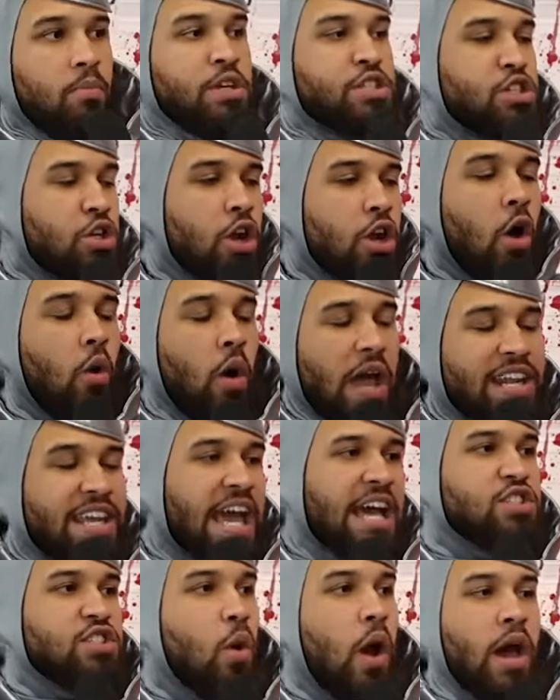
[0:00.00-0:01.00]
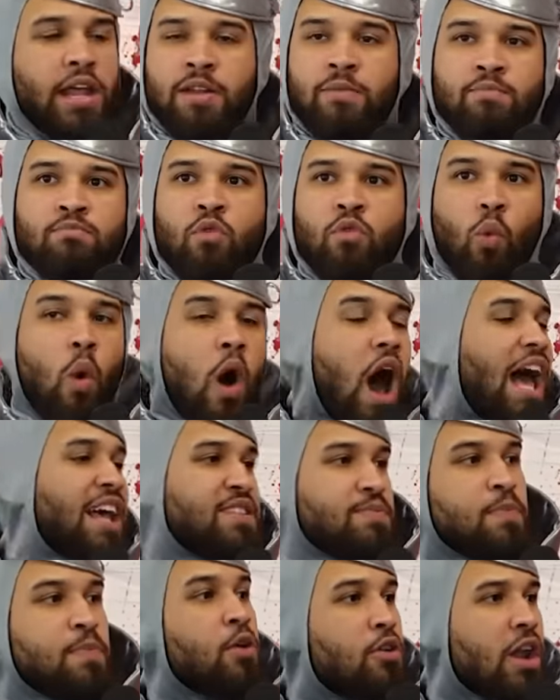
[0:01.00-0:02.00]
But you know, and guess what?
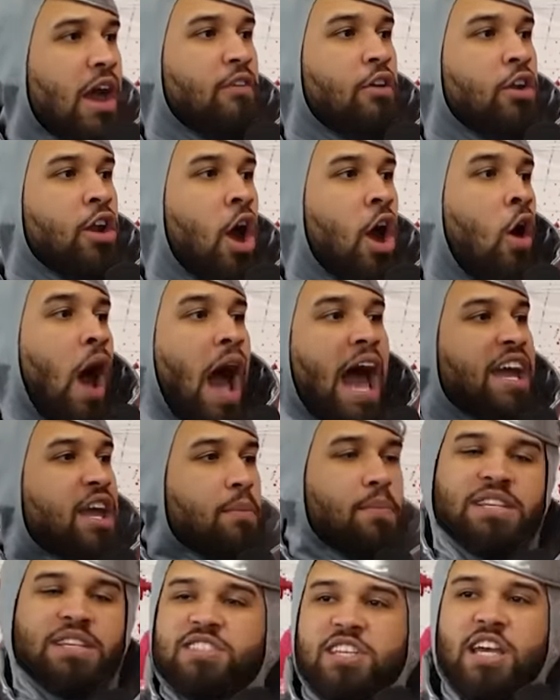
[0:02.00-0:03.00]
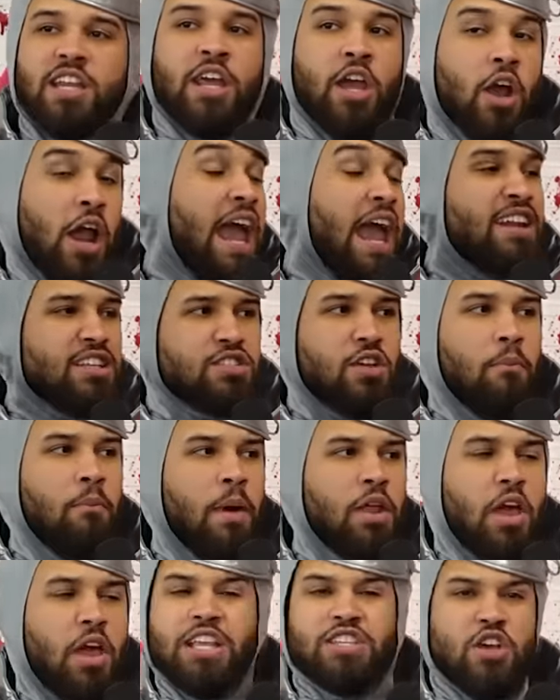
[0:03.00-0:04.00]
Wasp, you never know. I could be sitting here and it's
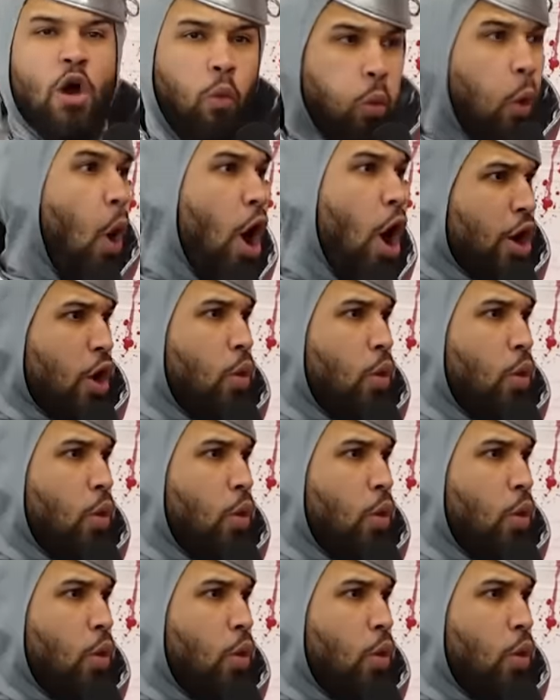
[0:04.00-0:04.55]
a warrior